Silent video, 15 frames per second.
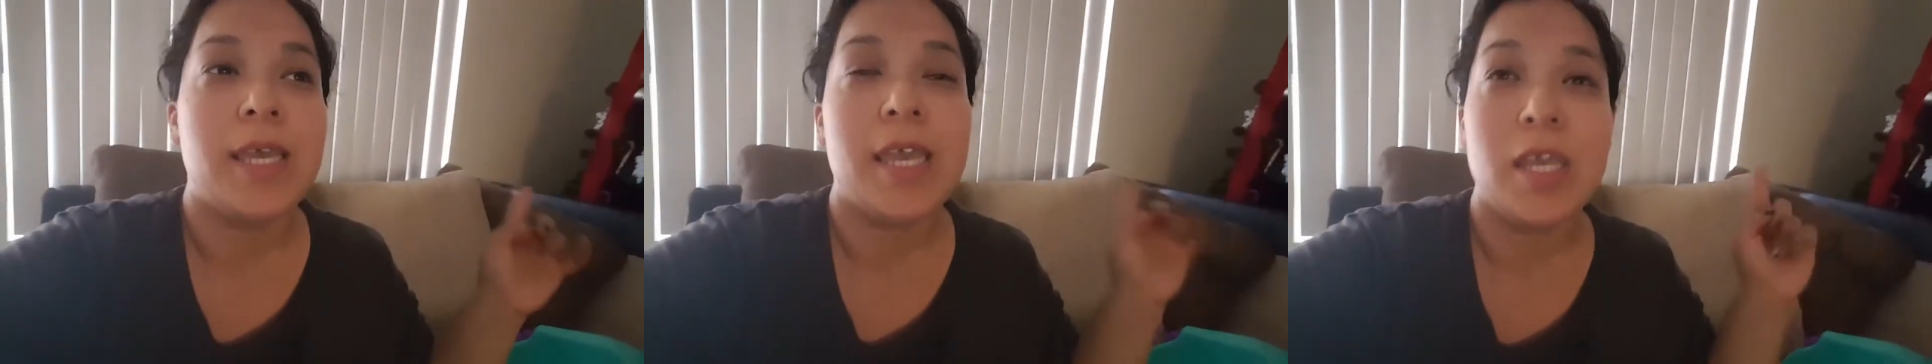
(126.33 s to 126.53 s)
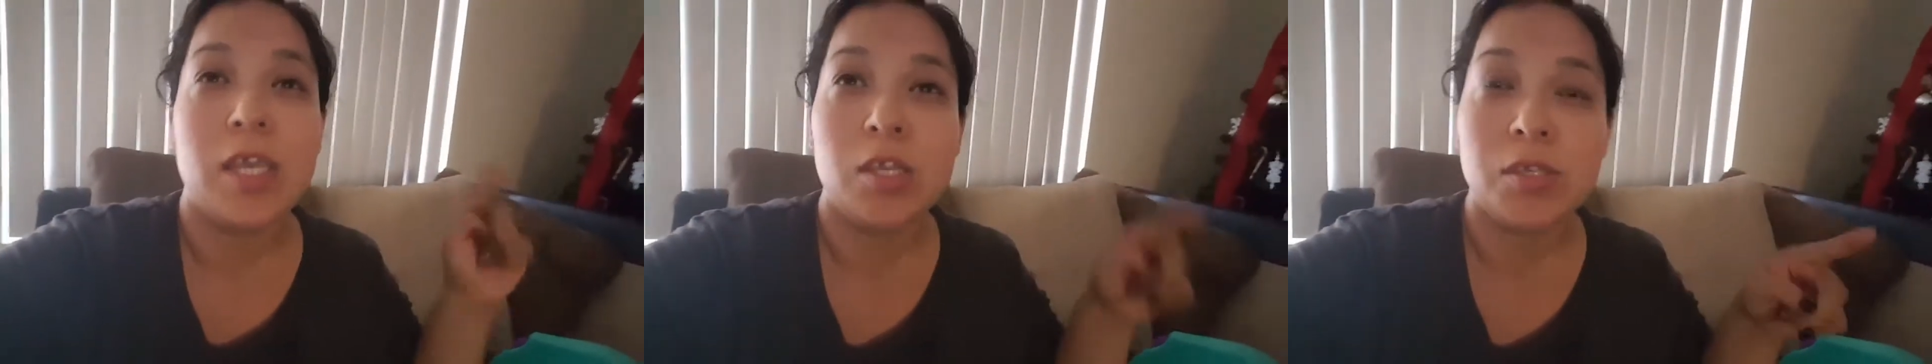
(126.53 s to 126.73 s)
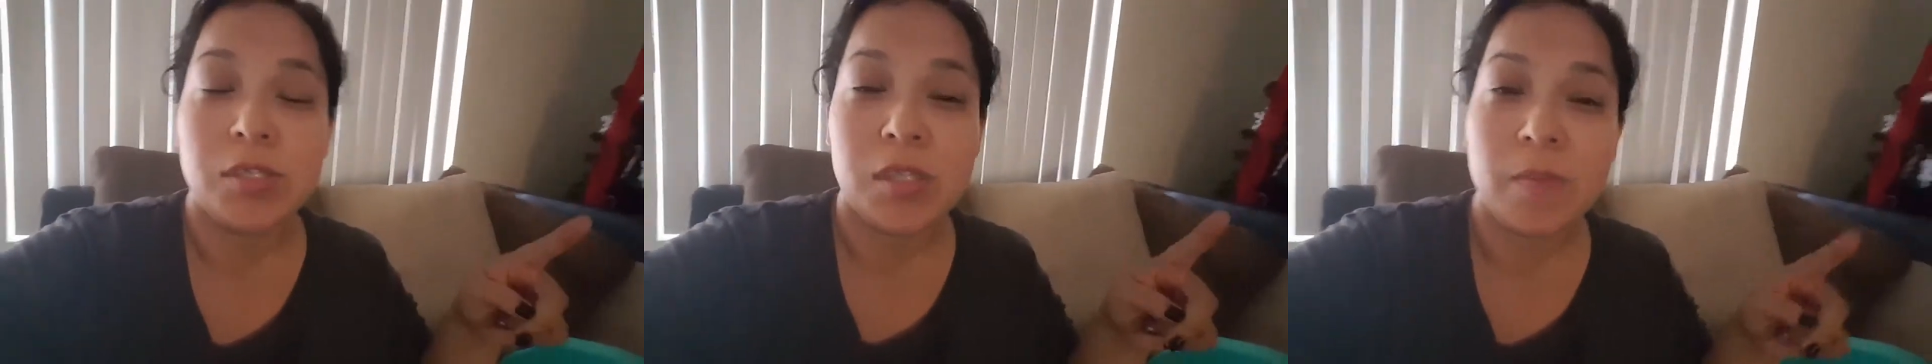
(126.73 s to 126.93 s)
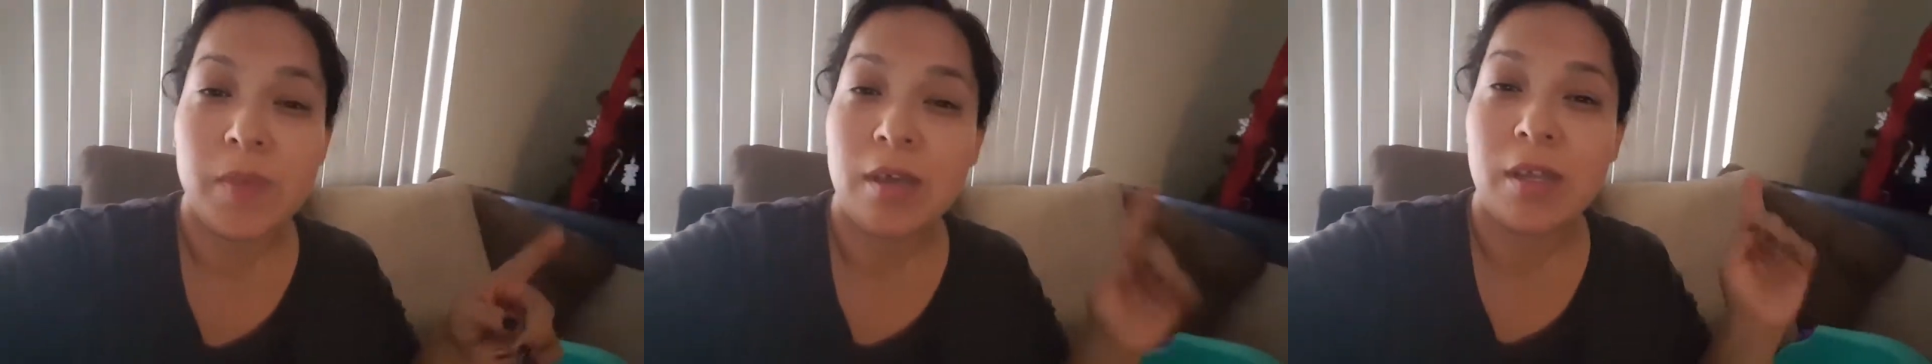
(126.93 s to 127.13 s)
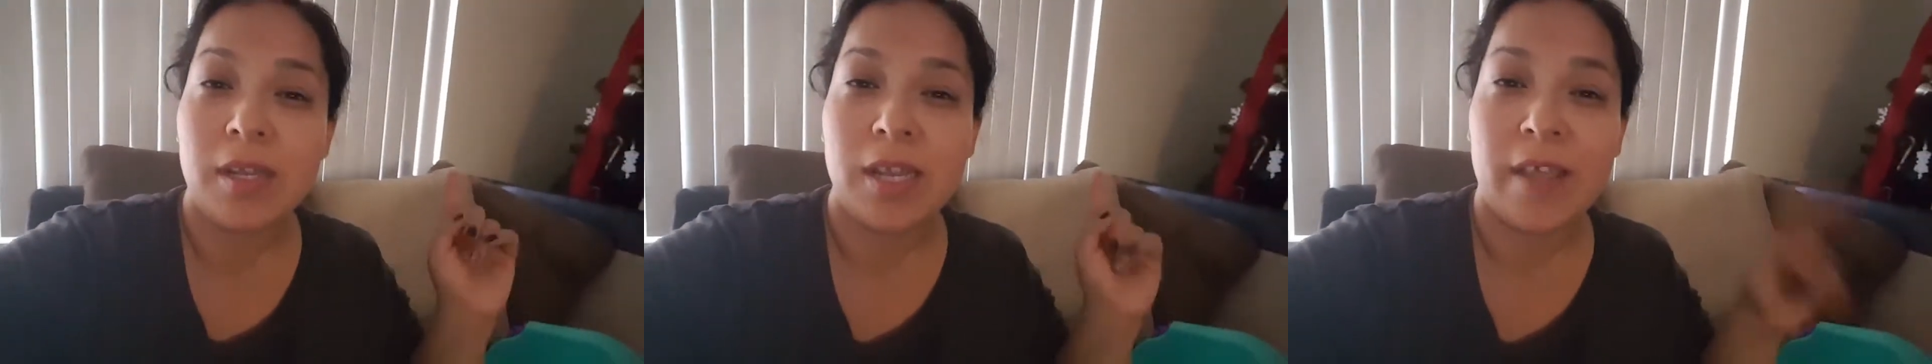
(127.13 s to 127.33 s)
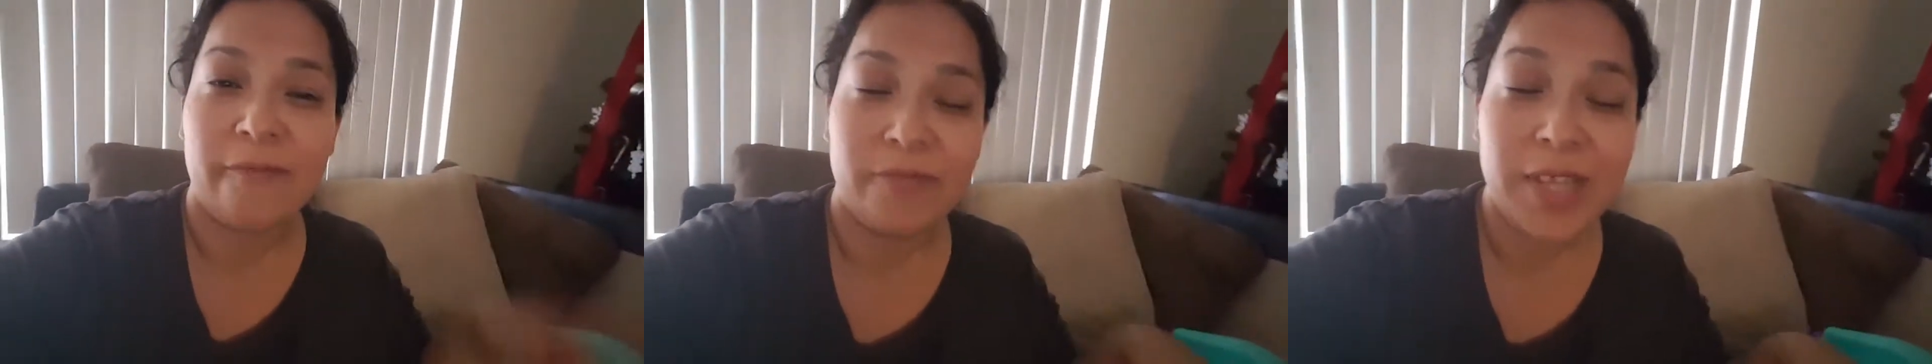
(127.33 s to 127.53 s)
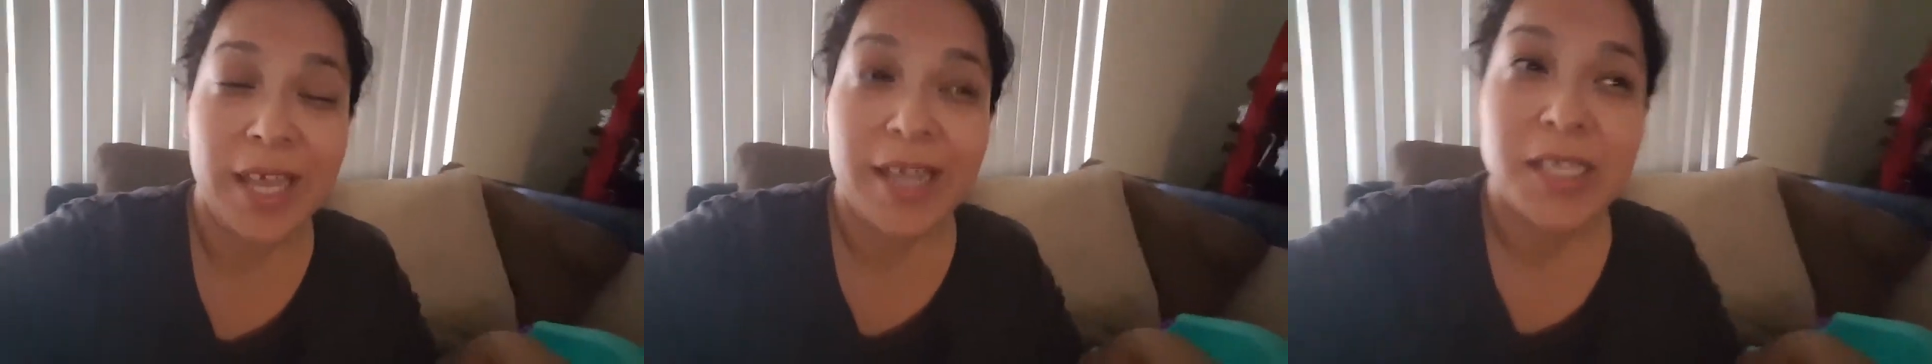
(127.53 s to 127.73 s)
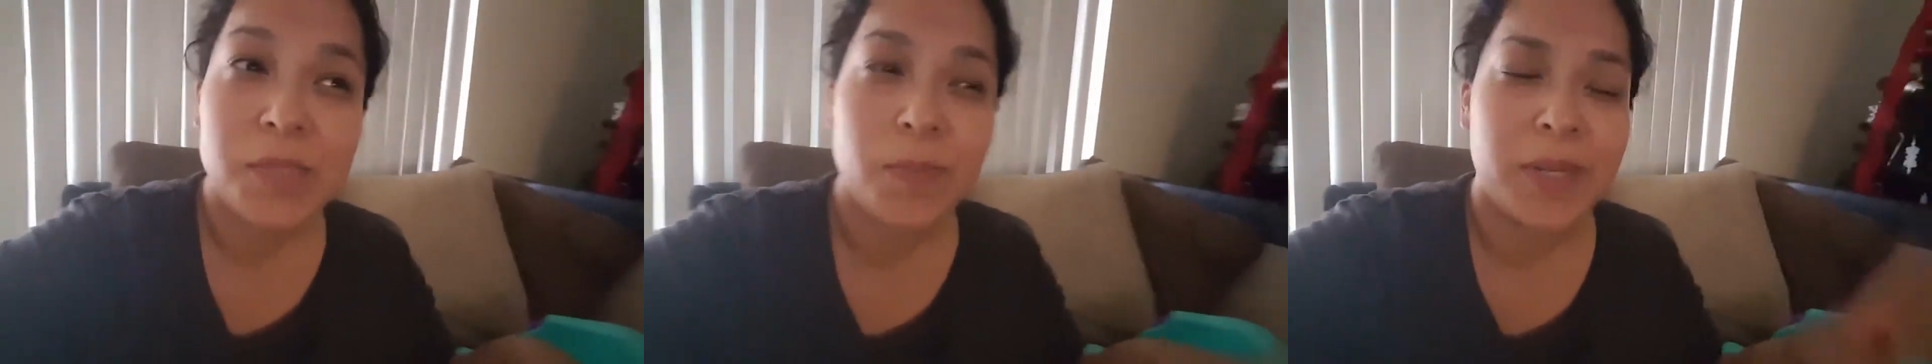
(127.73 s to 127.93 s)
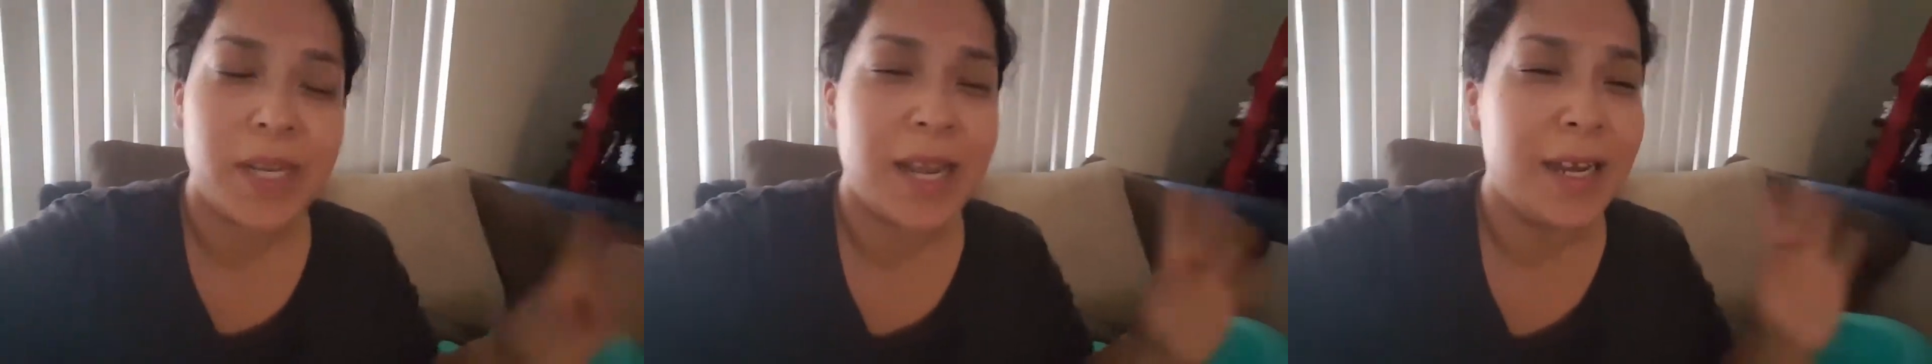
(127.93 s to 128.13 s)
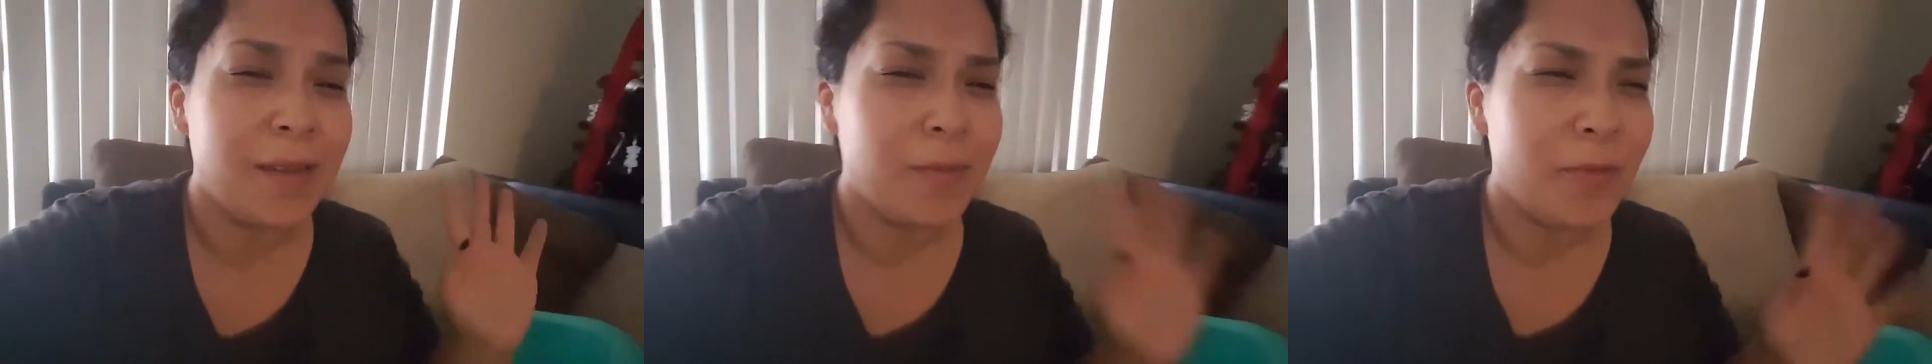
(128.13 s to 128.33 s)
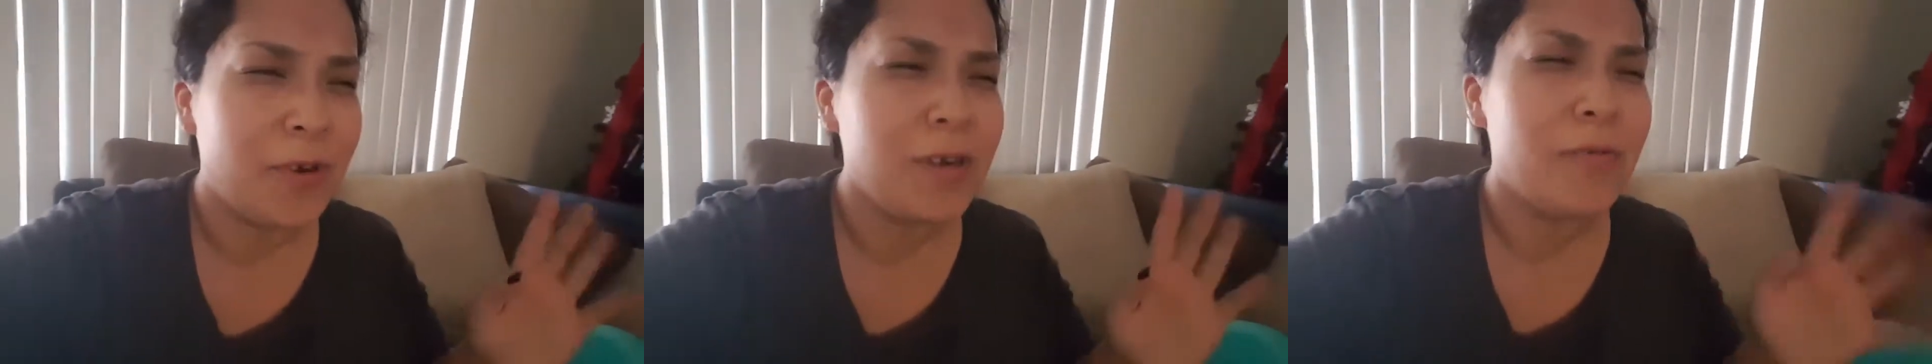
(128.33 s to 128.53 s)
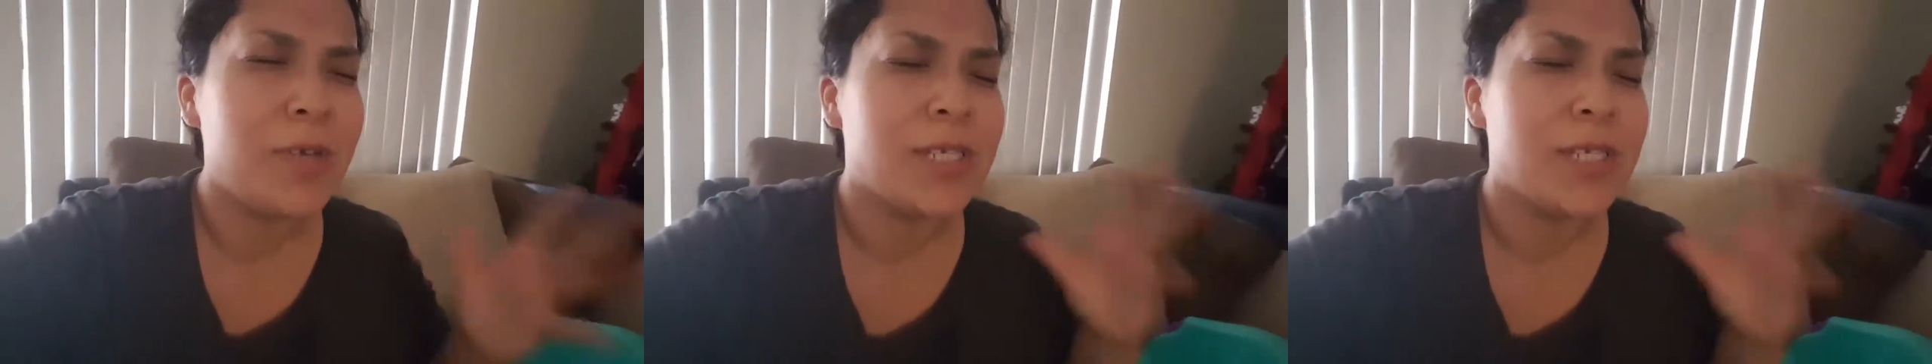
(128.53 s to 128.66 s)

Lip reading: it used to be on Netflix, but not anymore,